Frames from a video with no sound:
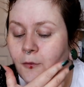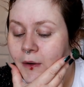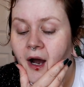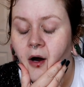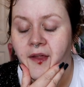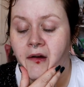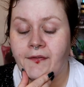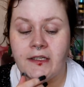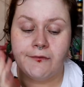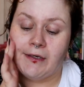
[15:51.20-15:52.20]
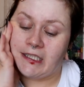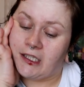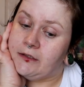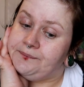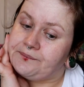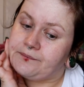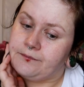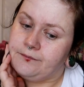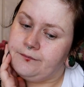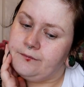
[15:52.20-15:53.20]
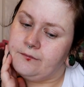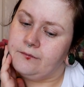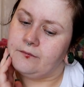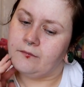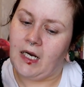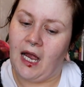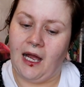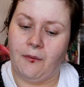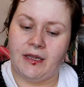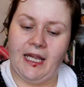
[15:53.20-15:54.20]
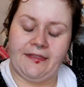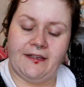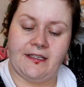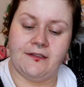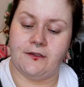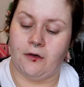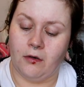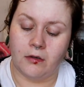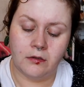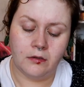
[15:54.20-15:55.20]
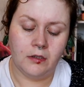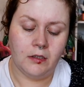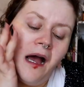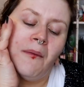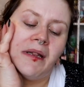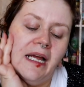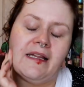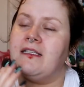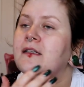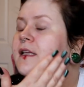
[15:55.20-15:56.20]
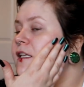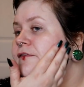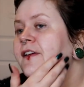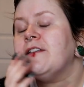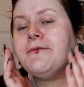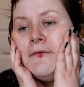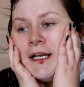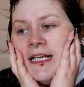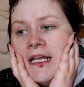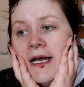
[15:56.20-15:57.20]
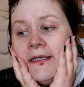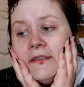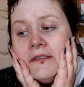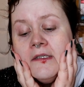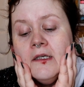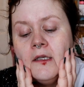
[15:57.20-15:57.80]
wow, that feels really good. I would like this in store. I would like this, this feels really nice.